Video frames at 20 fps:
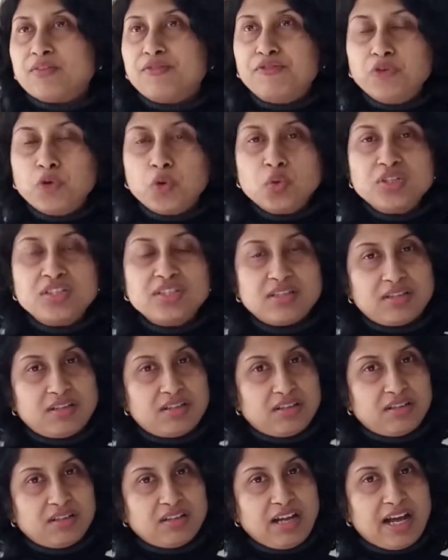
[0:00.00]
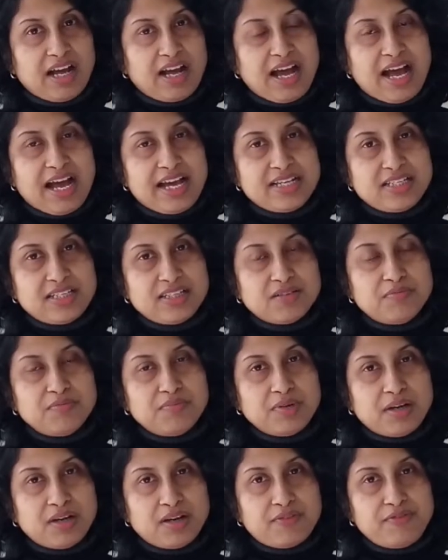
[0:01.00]
food
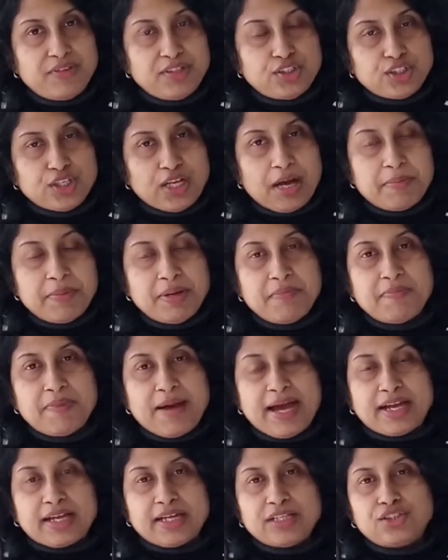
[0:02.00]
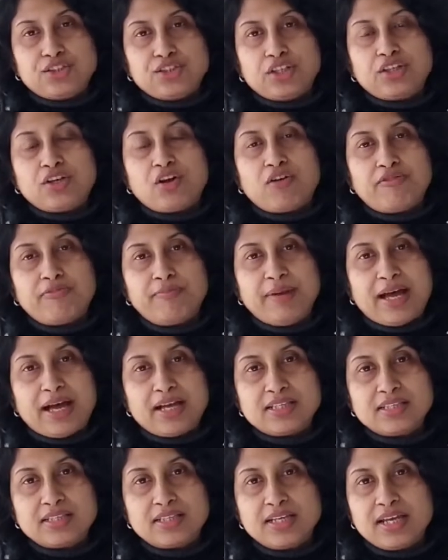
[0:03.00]
items which come in packaging of
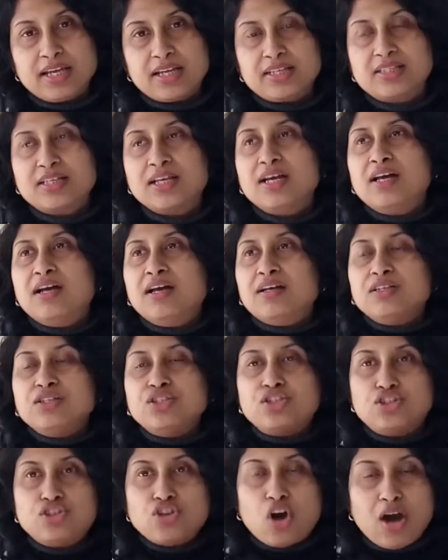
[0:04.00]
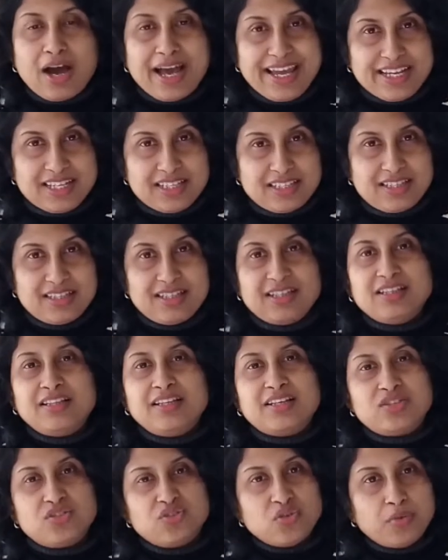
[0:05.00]
plastics, toys.
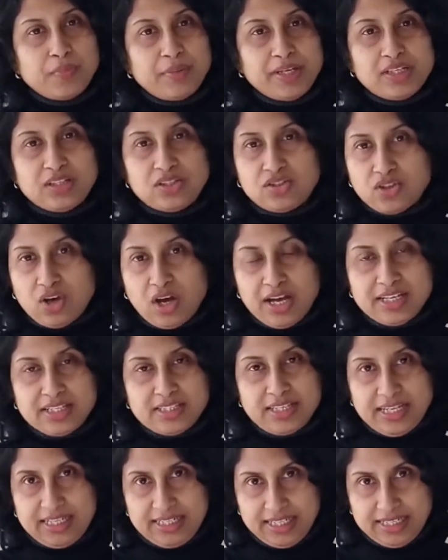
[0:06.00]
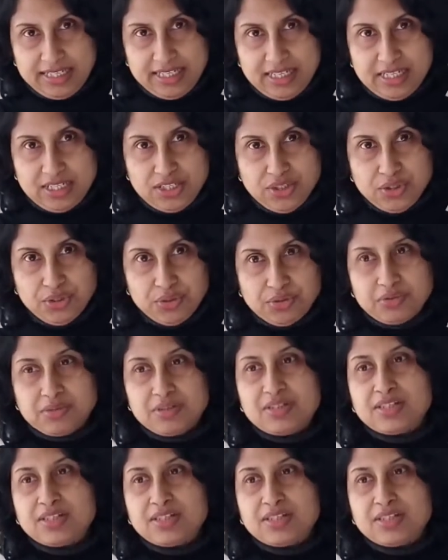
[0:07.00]
There's so many toys that I tend to